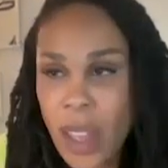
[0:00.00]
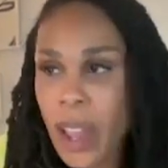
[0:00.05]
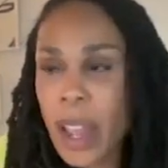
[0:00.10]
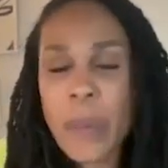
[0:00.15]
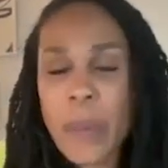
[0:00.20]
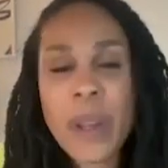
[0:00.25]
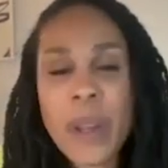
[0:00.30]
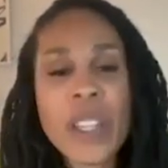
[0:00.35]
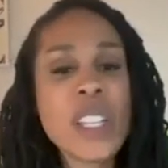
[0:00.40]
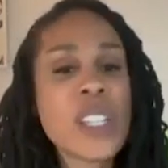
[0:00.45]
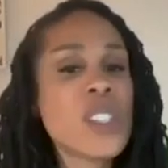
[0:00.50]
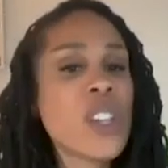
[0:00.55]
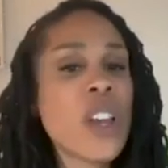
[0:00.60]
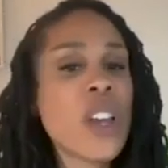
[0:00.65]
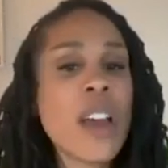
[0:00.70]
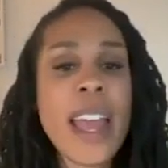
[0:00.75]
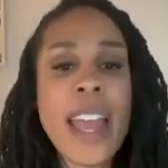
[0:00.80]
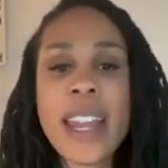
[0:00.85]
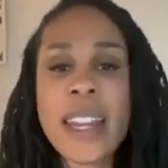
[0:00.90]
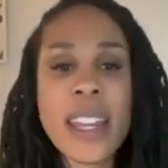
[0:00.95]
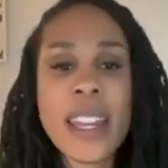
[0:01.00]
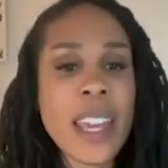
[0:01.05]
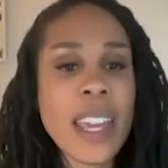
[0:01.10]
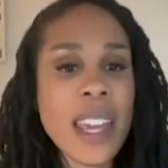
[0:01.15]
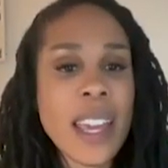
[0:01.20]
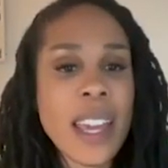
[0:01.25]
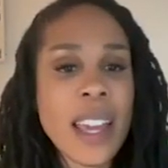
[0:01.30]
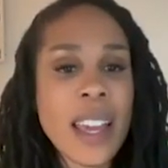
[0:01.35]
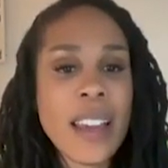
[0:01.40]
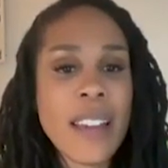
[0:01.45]
I barely saw
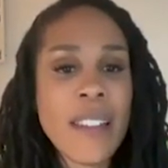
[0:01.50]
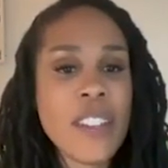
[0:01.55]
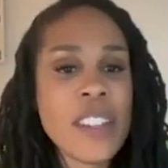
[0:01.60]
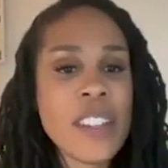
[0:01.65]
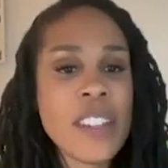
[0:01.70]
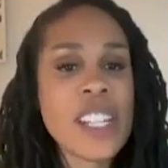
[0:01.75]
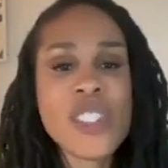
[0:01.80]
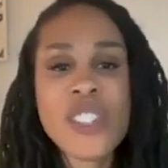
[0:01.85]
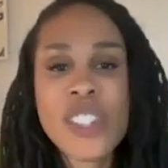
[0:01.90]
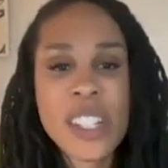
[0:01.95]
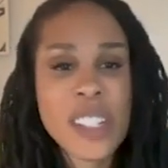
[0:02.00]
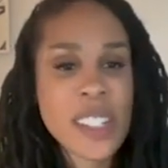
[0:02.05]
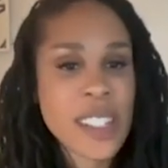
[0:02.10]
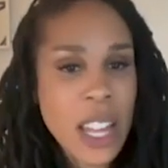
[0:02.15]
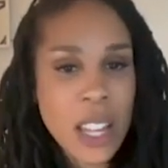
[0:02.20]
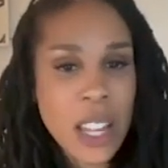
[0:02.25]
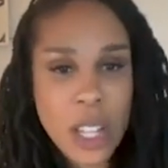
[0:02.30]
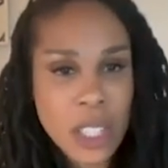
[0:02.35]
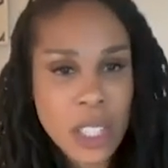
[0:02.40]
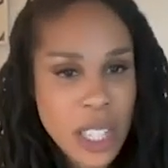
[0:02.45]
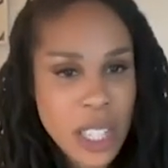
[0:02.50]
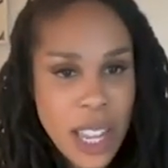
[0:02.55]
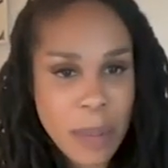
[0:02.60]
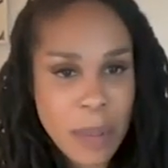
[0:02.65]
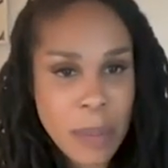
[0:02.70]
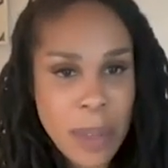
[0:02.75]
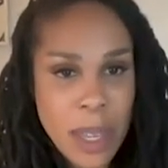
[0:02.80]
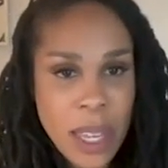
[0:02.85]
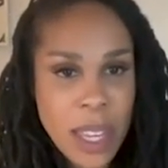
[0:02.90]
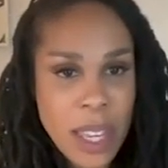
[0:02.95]
any physicians that looked
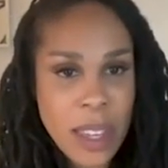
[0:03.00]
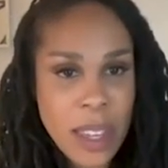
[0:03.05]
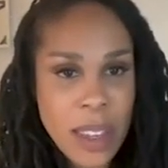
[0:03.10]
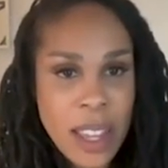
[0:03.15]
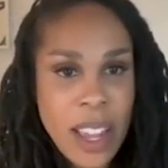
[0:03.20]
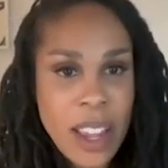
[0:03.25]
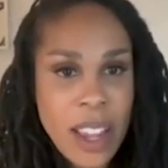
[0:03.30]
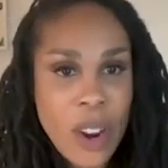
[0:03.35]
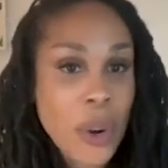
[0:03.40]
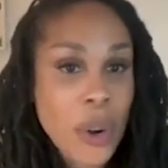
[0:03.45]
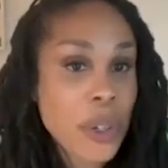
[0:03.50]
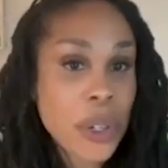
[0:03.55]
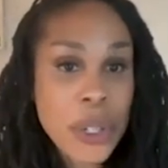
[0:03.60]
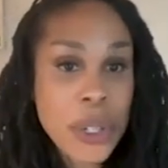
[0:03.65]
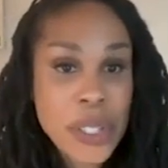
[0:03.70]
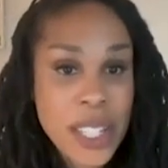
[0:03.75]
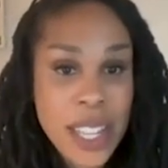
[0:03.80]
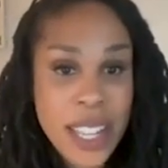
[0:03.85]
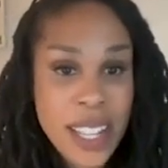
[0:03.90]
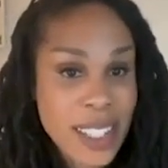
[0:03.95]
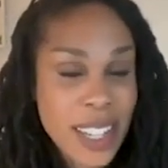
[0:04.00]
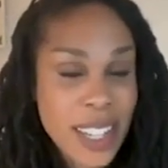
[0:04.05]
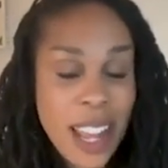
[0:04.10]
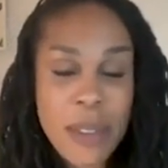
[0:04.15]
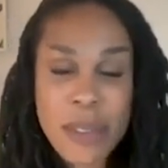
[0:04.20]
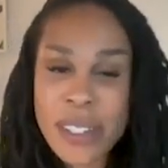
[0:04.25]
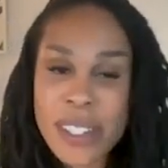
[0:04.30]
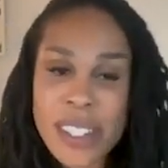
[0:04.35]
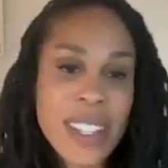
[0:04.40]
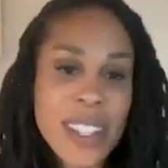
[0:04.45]
like me, or nurses. And
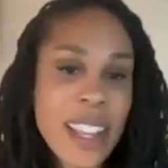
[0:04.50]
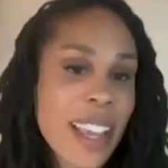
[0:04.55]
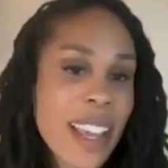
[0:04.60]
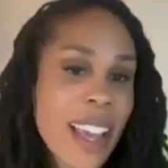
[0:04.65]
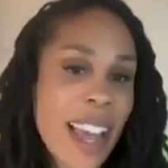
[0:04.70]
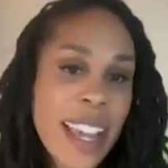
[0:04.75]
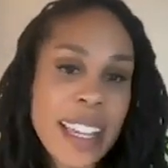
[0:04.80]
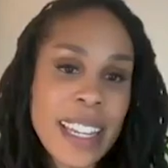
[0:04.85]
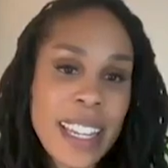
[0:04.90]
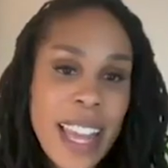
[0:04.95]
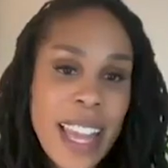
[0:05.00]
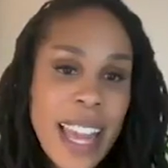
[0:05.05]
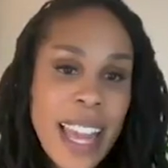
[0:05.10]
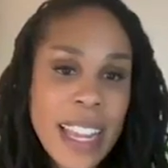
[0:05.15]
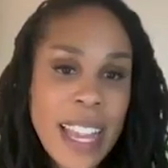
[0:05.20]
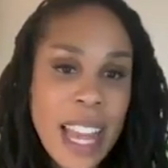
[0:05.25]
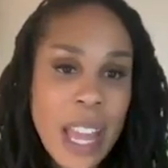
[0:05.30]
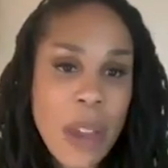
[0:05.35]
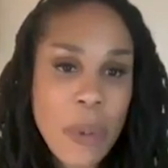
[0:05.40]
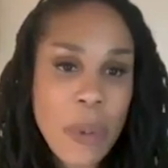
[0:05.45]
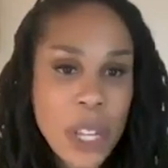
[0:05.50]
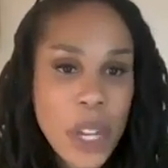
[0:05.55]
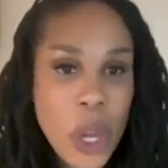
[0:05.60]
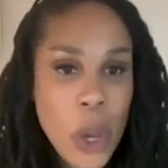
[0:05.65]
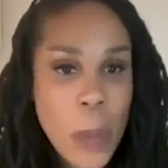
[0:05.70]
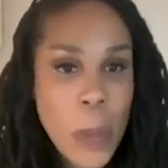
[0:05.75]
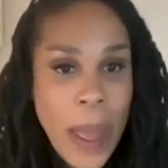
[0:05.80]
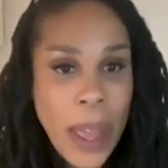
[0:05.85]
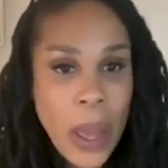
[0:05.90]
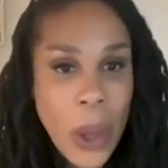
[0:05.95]
I was just like, I want to
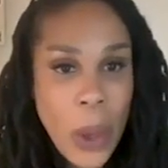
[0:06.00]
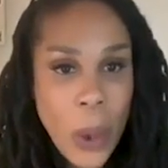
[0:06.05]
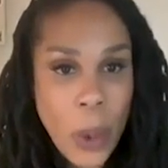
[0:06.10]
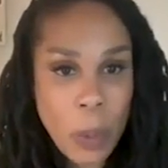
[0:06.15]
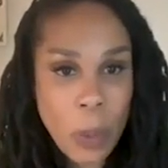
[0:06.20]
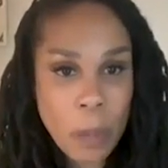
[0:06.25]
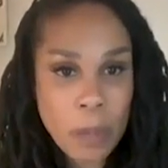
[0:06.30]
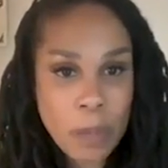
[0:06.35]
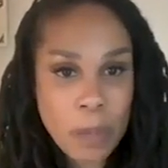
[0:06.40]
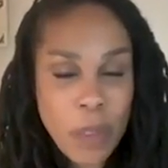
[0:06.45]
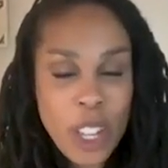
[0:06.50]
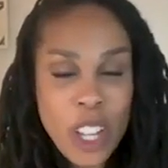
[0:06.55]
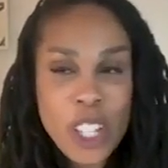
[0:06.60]
go back home.